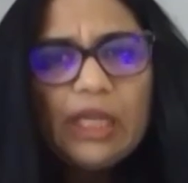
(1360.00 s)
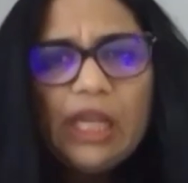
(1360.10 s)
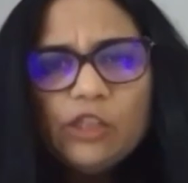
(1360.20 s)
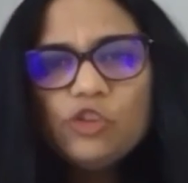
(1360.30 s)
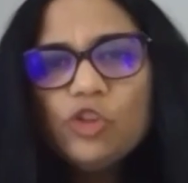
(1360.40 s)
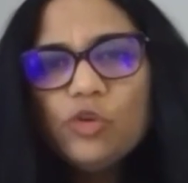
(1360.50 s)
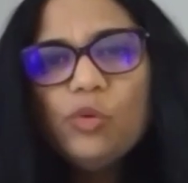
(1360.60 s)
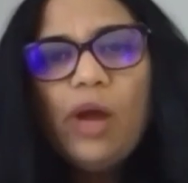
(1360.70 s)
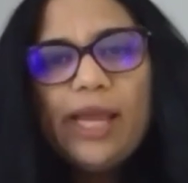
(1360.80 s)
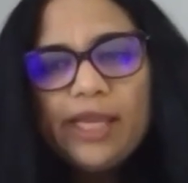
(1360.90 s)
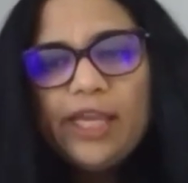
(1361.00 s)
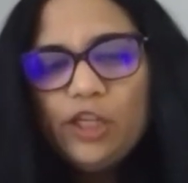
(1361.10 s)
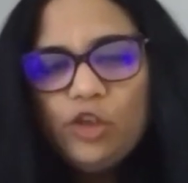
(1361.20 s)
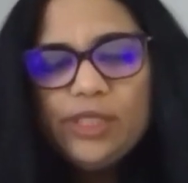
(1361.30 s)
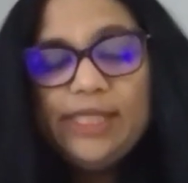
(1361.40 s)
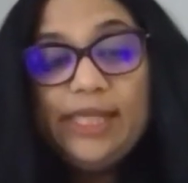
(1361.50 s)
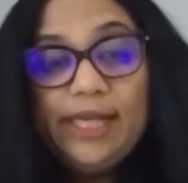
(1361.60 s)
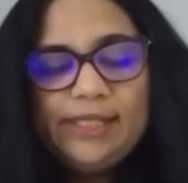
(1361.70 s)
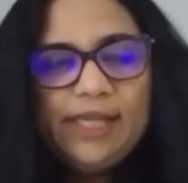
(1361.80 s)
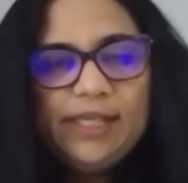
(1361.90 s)
So, including the data
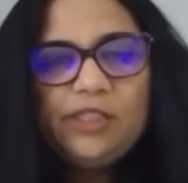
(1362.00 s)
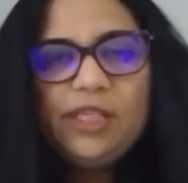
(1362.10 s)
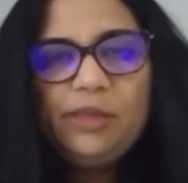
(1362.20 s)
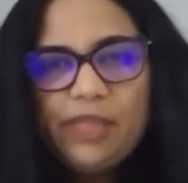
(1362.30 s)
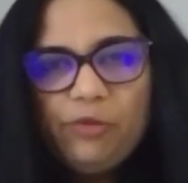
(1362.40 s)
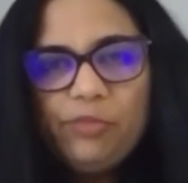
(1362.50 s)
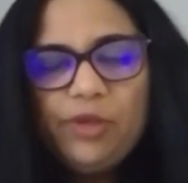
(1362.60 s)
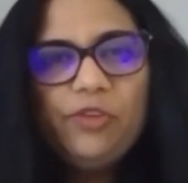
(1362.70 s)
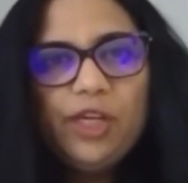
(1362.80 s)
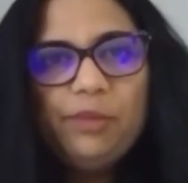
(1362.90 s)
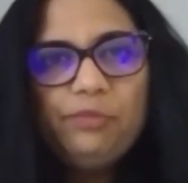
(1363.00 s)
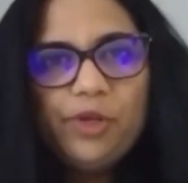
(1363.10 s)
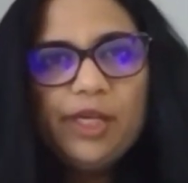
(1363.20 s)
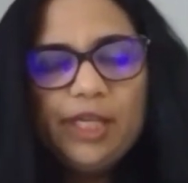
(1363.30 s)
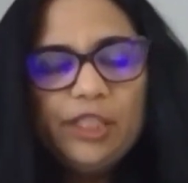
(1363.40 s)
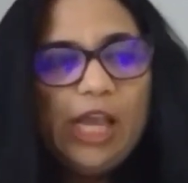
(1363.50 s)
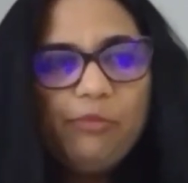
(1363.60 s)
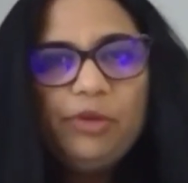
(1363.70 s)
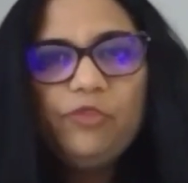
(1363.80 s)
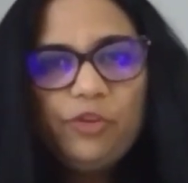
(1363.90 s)
science team, they have been very
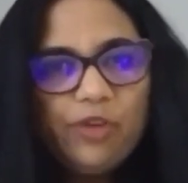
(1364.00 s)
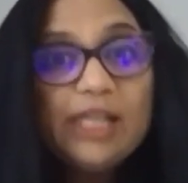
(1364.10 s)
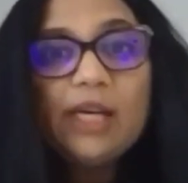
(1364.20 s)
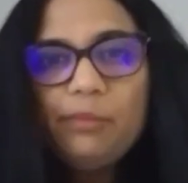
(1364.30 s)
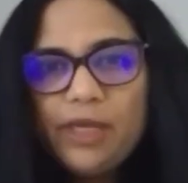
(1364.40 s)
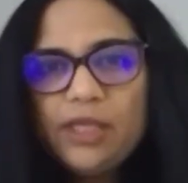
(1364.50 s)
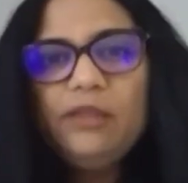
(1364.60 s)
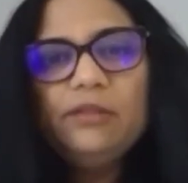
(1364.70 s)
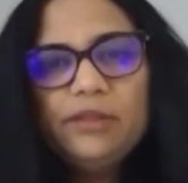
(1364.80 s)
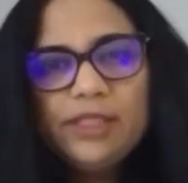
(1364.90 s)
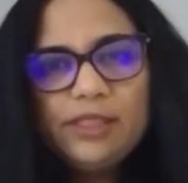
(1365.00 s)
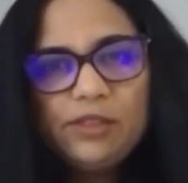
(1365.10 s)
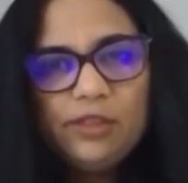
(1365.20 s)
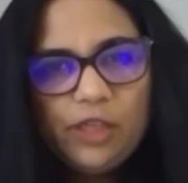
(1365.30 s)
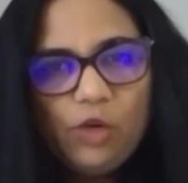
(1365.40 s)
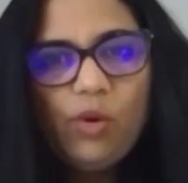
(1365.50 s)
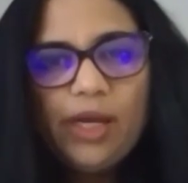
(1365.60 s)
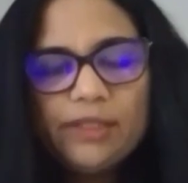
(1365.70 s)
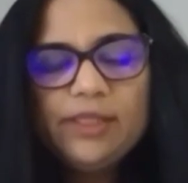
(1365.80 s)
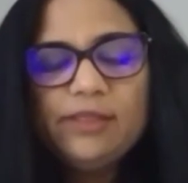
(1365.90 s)
welcoming this
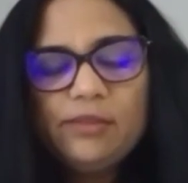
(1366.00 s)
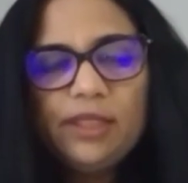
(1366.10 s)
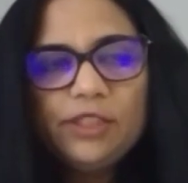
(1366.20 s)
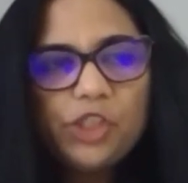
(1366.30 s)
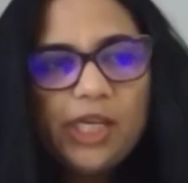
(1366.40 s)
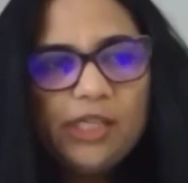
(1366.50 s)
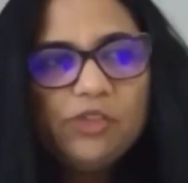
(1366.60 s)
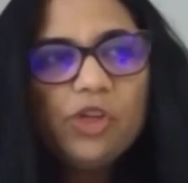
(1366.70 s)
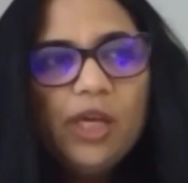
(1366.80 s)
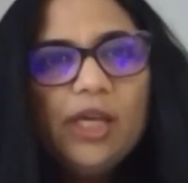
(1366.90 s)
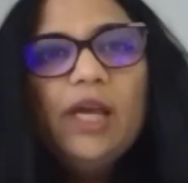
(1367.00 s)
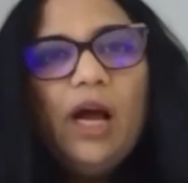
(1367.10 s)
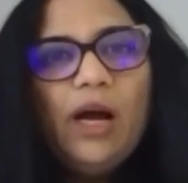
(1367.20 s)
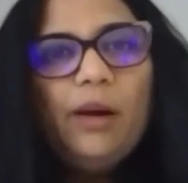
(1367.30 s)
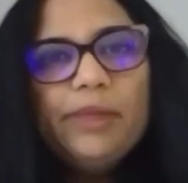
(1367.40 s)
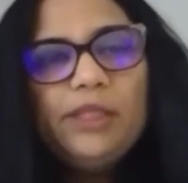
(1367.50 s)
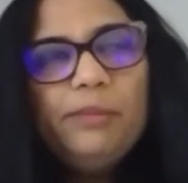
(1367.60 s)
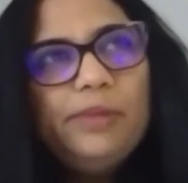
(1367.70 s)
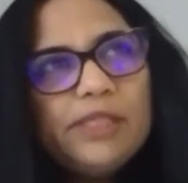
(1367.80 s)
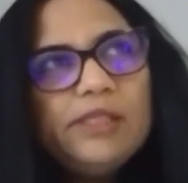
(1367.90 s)
change. But the
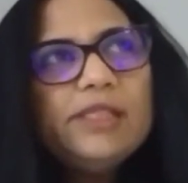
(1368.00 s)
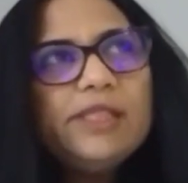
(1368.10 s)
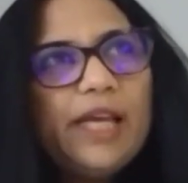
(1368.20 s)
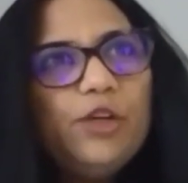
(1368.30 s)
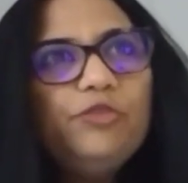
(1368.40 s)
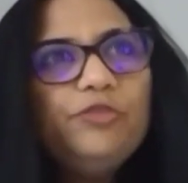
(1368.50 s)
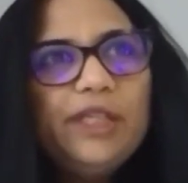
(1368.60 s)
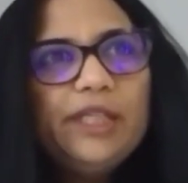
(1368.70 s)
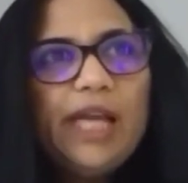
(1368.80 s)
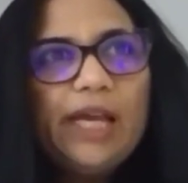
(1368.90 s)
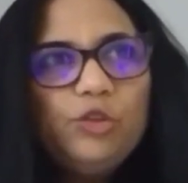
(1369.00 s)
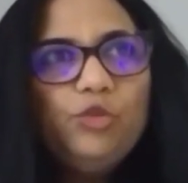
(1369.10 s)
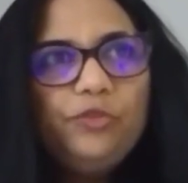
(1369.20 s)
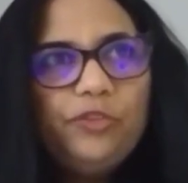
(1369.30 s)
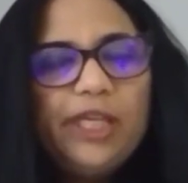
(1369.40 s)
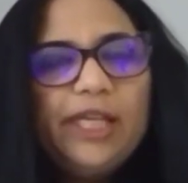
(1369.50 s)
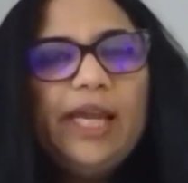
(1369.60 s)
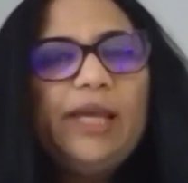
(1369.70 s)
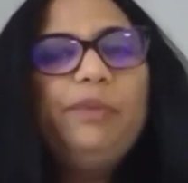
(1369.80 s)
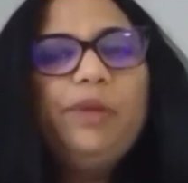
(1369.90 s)
business side of it, I do feel
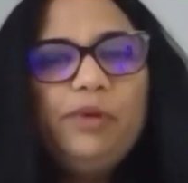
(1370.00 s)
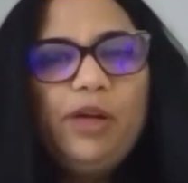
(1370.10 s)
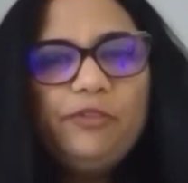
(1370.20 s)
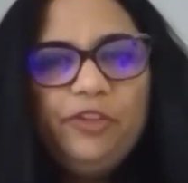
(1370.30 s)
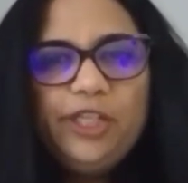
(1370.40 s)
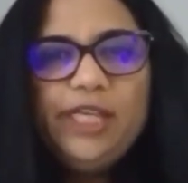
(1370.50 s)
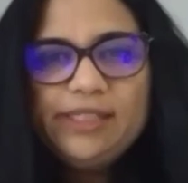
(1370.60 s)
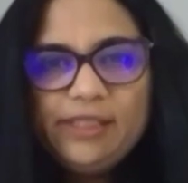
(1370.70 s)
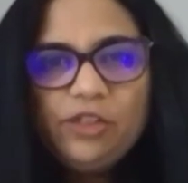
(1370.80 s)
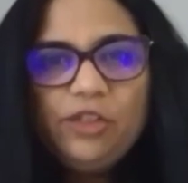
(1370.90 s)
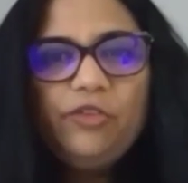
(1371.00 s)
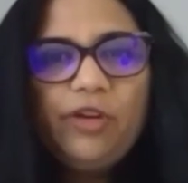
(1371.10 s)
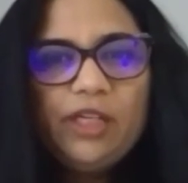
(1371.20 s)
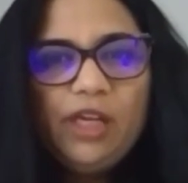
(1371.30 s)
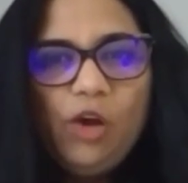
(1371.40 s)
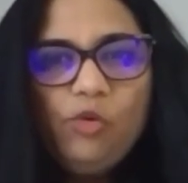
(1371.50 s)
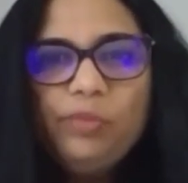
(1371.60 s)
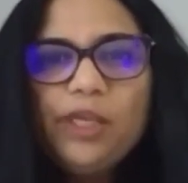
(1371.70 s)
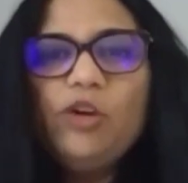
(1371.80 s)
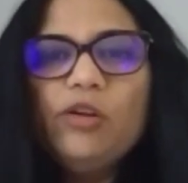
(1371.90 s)
like people are very hesitant right now,
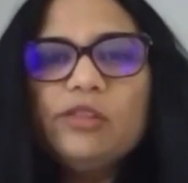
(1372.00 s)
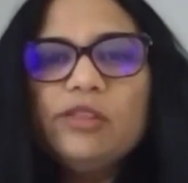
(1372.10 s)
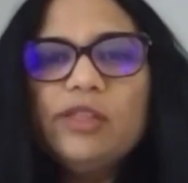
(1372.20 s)
because